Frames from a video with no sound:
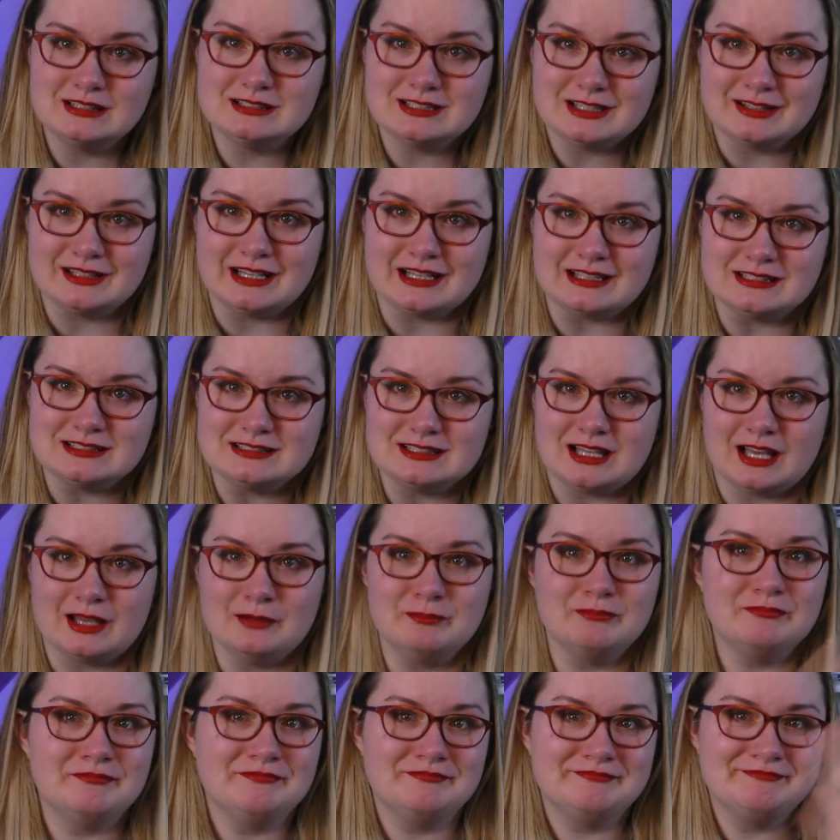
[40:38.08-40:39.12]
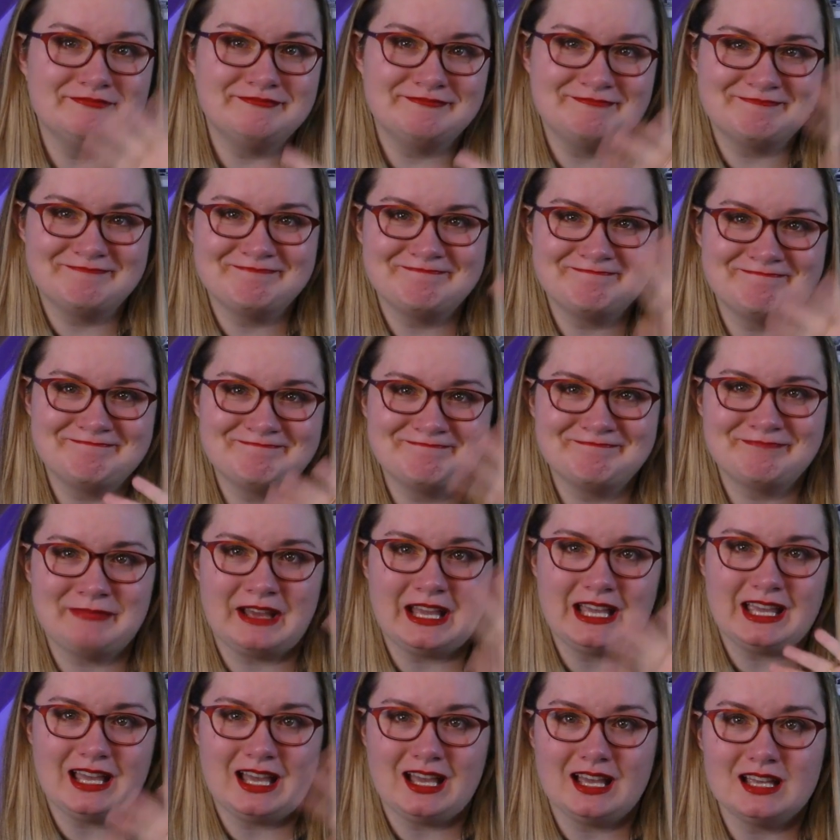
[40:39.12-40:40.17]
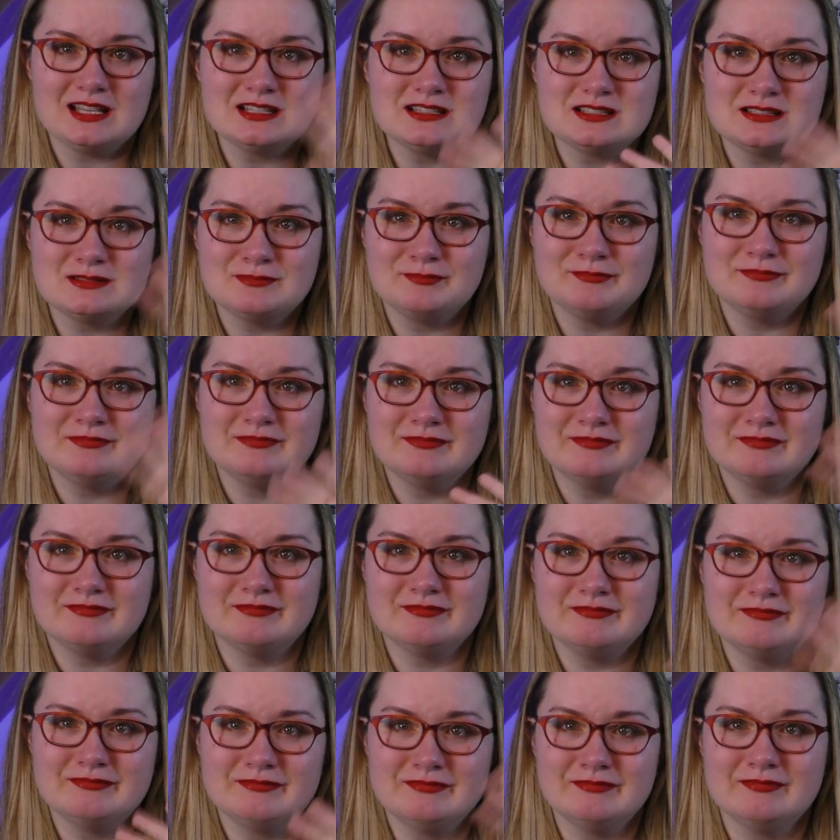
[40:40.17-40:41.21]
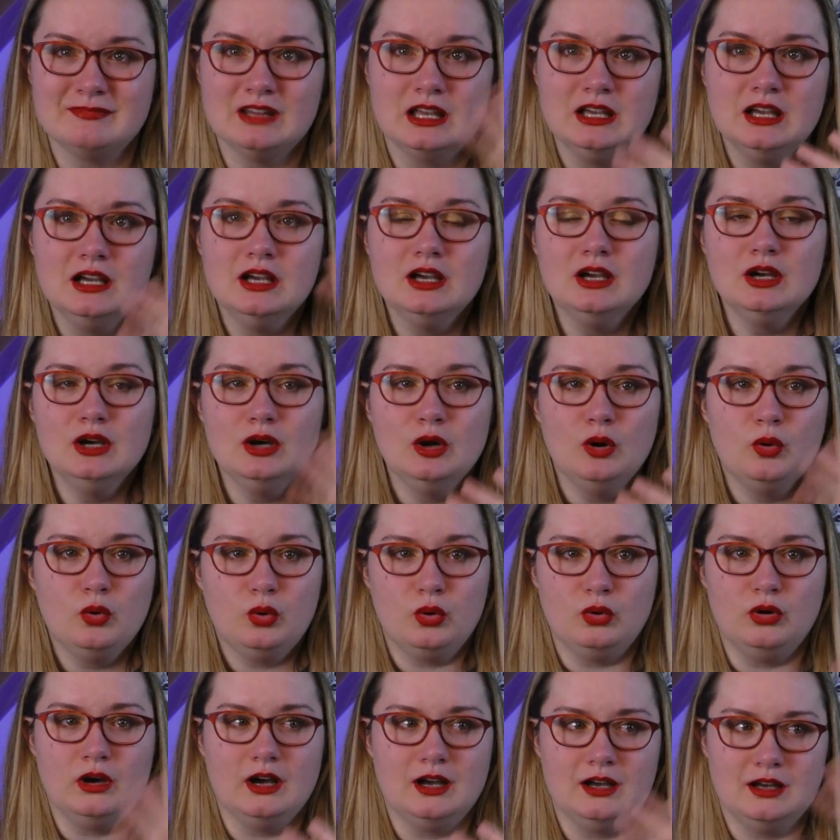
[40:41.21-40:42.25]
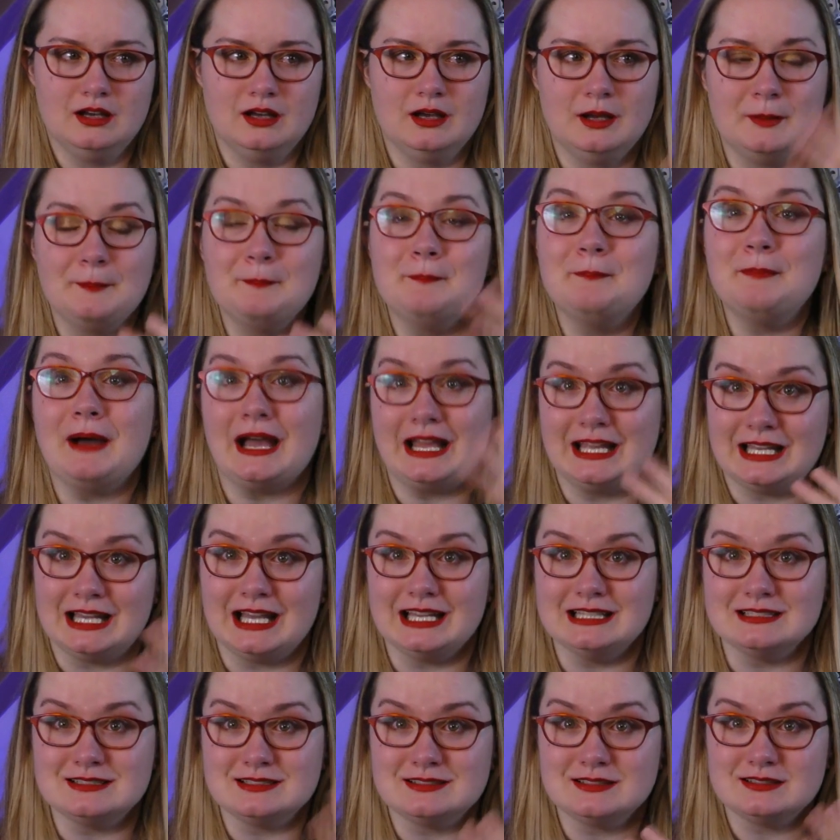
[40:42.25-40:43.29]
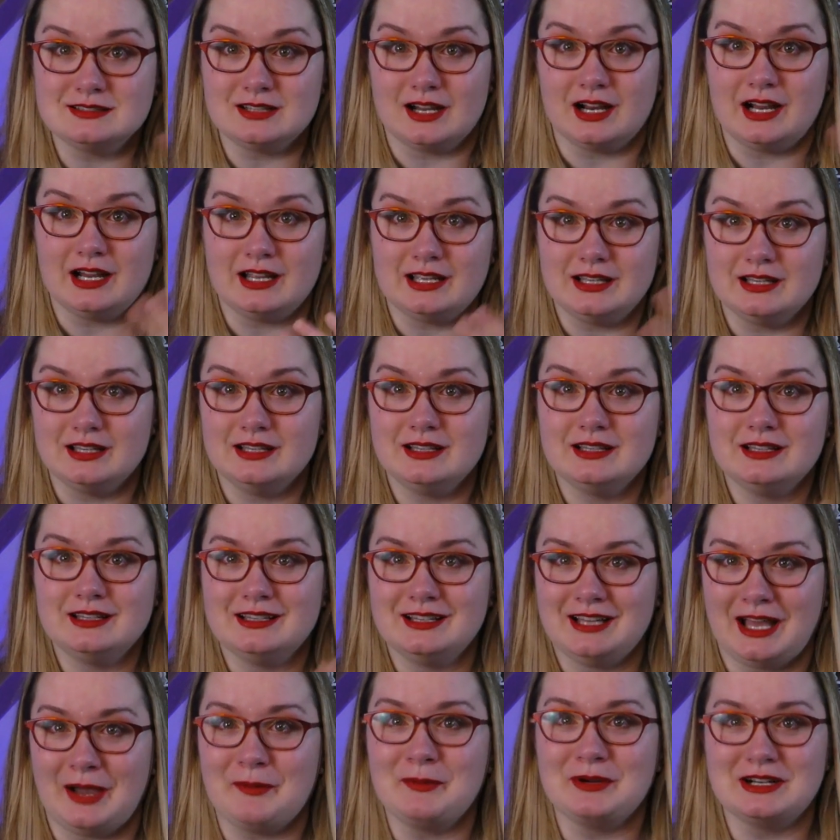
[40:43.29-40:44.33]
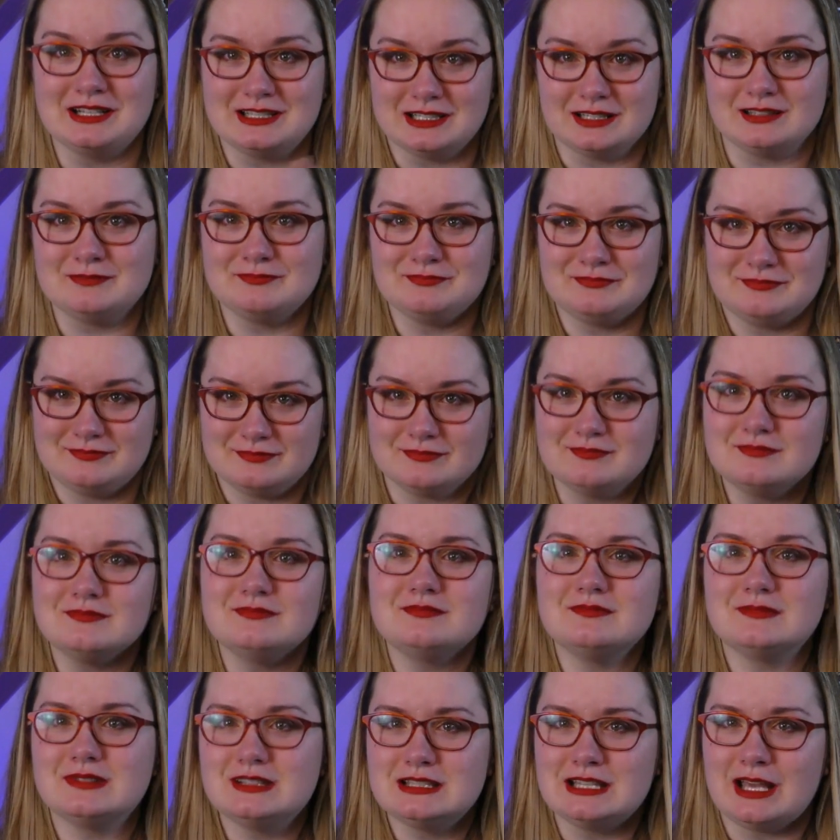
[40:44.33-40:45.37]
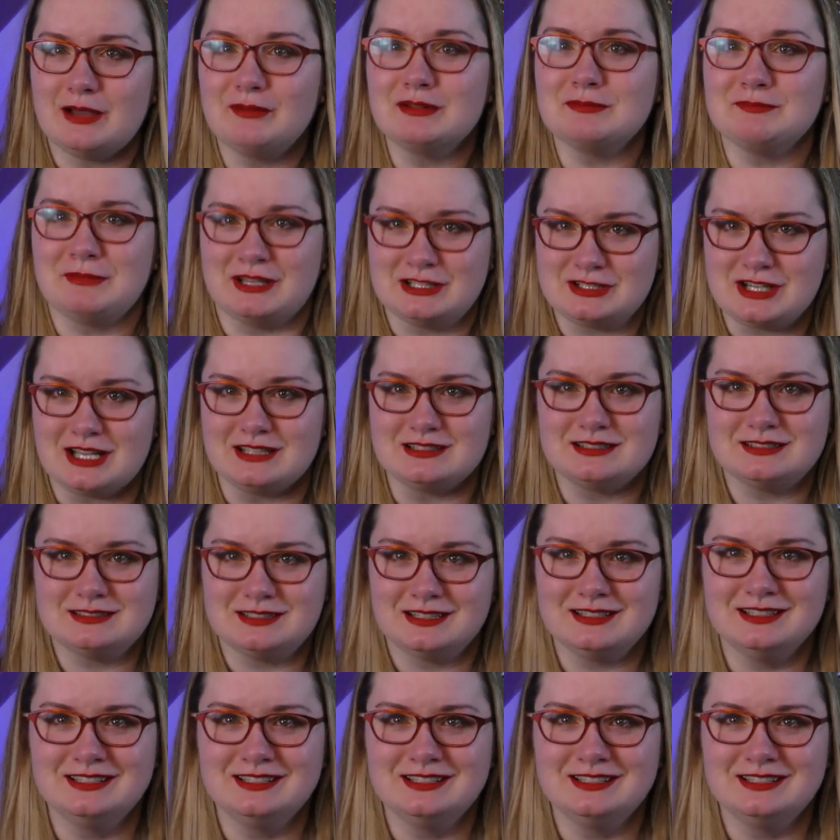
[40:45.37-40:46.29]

Until next time. Bye, guys. Whew. Bye, guys. Sorry. I wanted to say it with my chest.